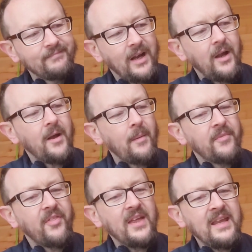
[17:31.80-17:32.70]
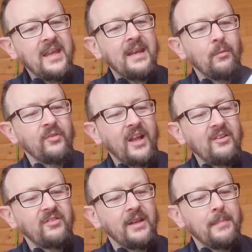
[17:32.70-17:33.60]
I'm thinking it was
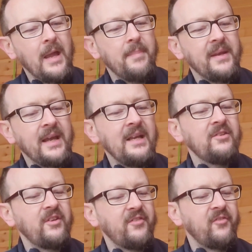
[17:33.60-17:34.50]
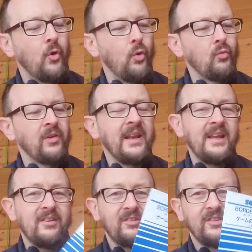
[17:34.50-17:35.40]
actually maybe an 84
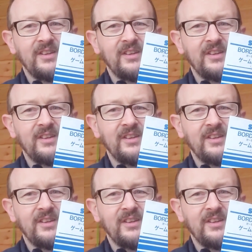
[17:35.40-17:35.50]
release.